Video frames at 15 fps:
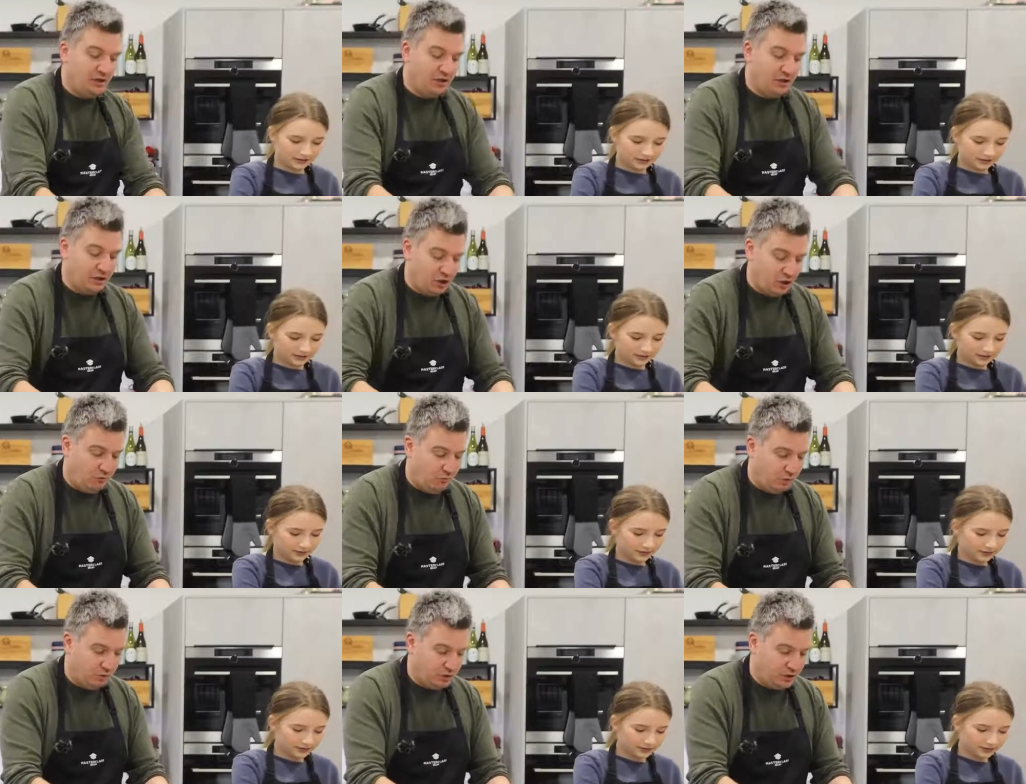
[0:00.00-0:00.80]
Speaker 1: than the
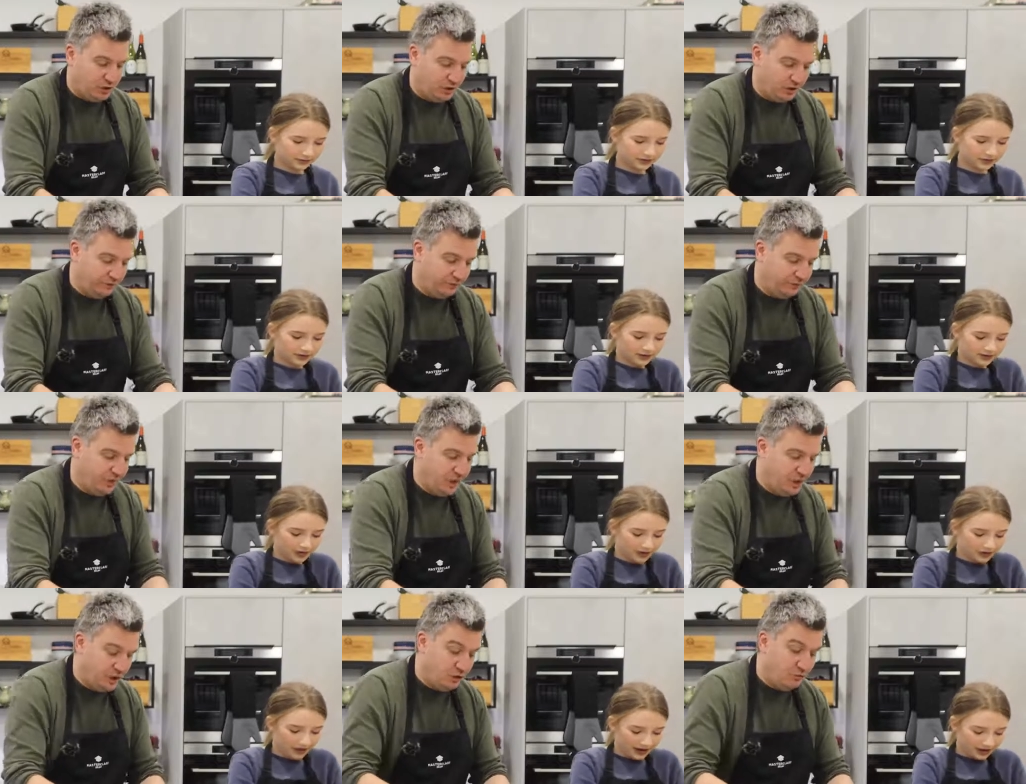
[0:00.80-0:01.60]
shop bought stuff.
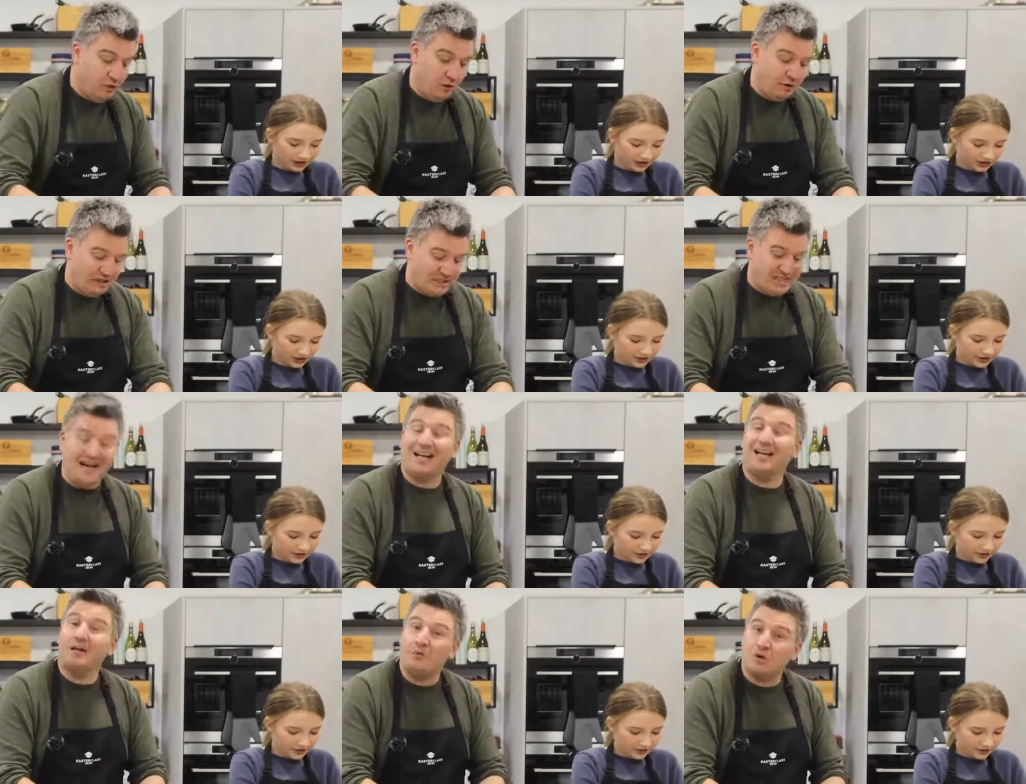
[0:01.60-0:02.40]
you know
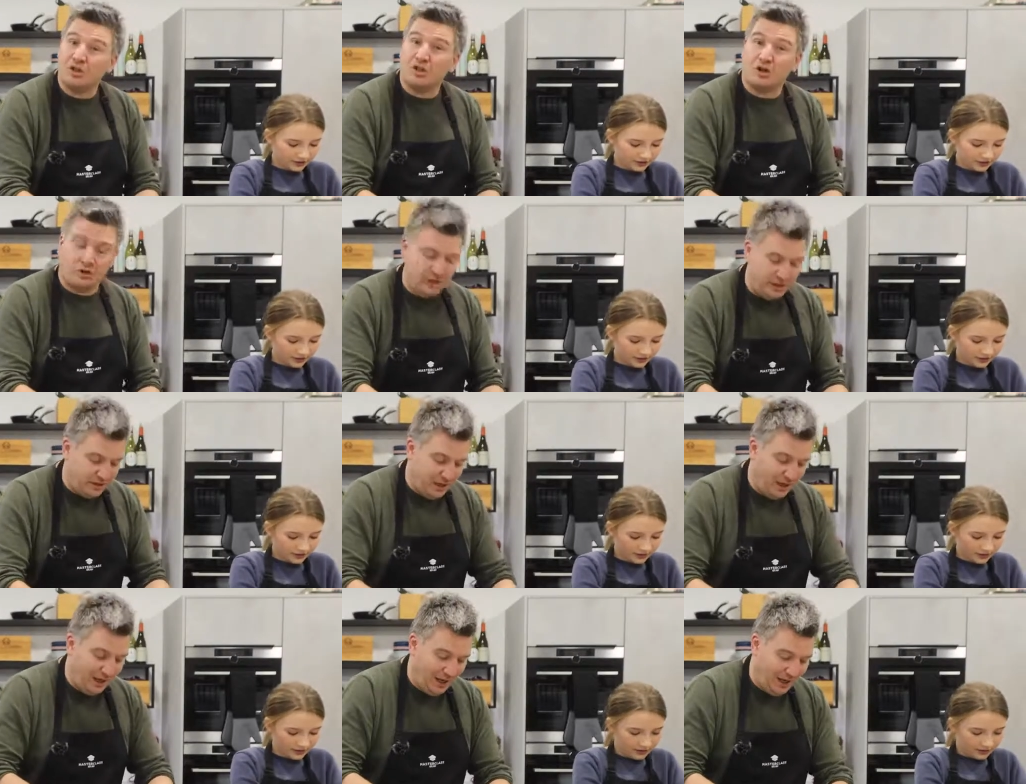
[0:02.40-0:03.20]
exactly what's gone in
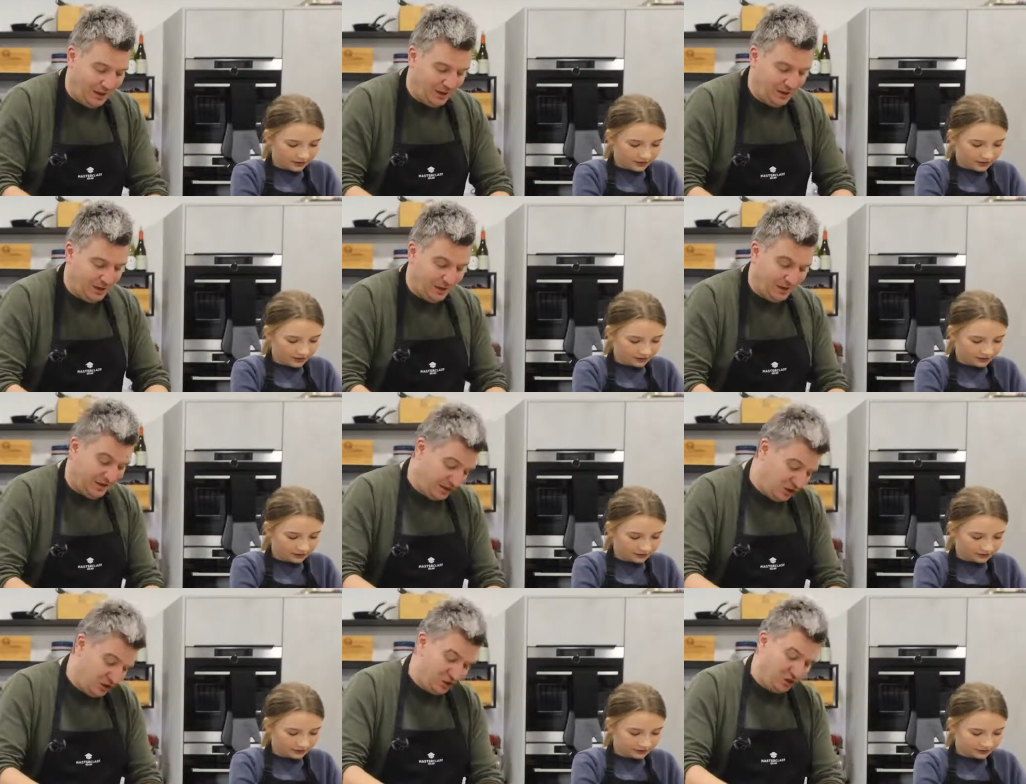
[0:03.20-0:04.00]
there, and
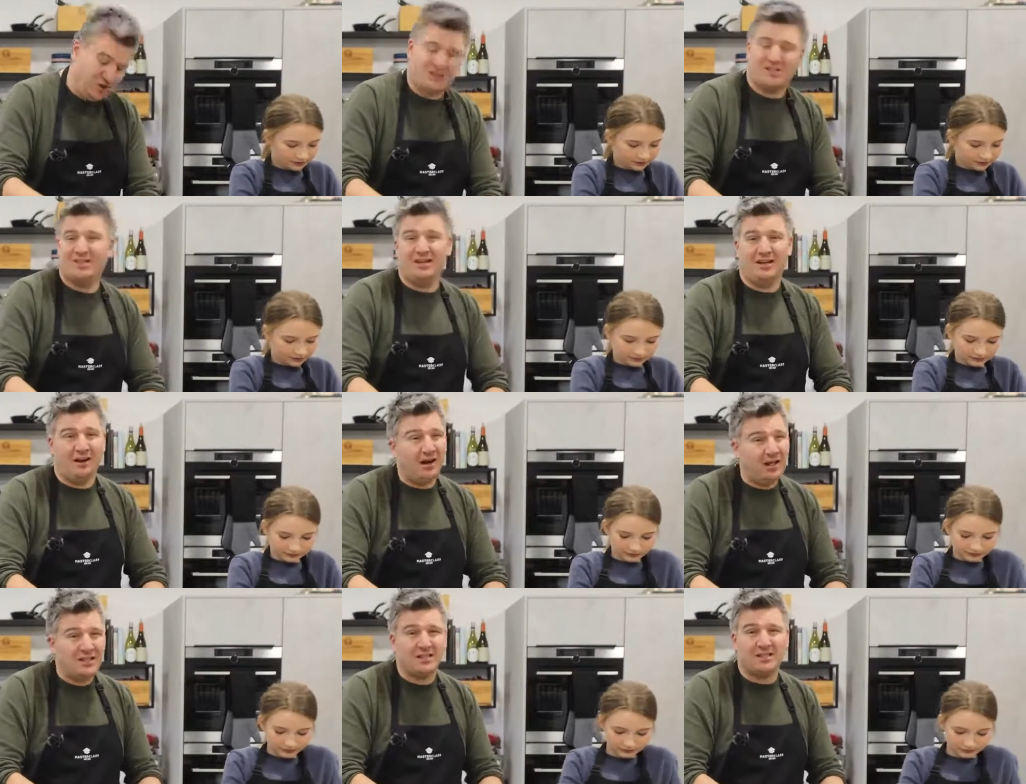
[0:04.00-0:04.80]
they're just
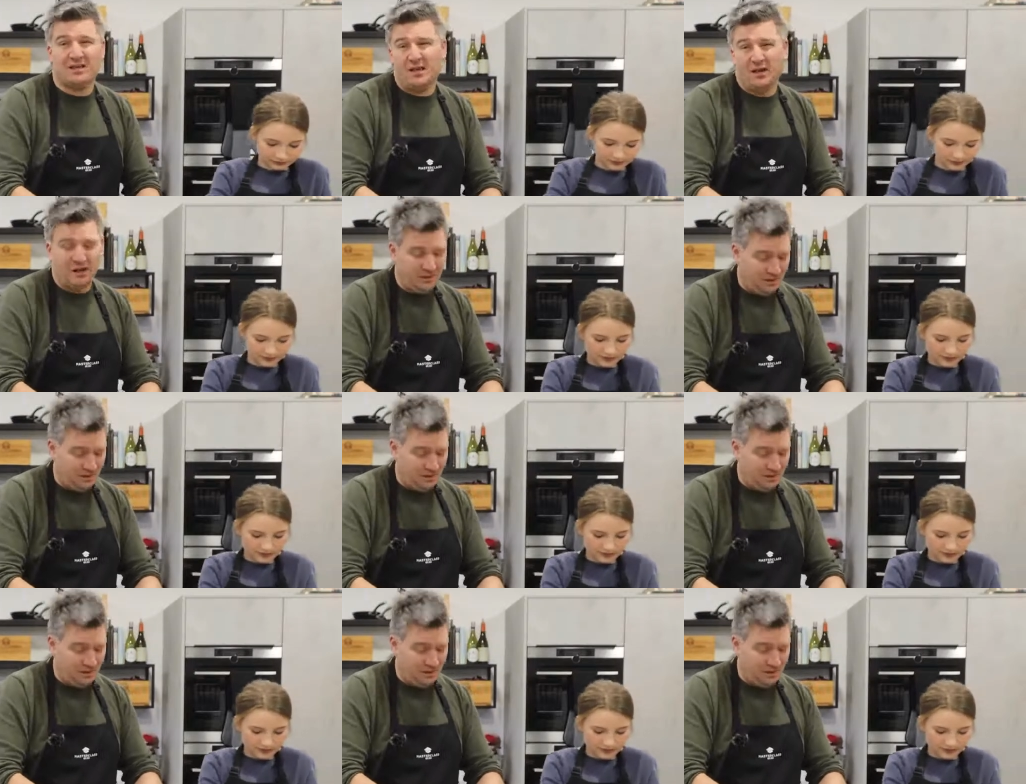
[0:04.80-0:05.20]
nicer.